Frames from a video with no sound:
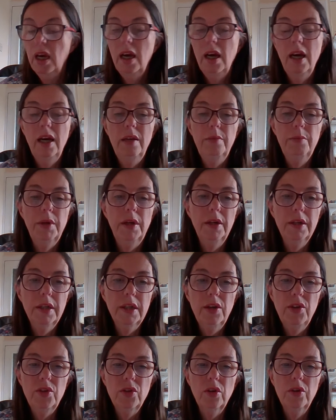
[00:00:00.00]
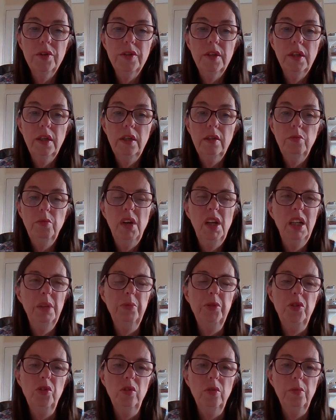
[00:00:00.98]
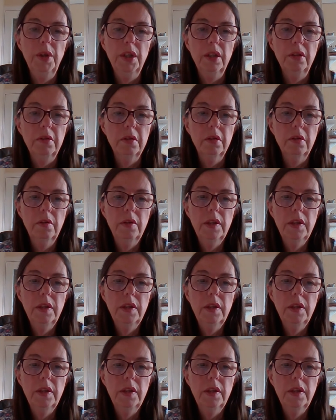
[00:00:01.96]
And Margaret and John said, well, I'm sure we could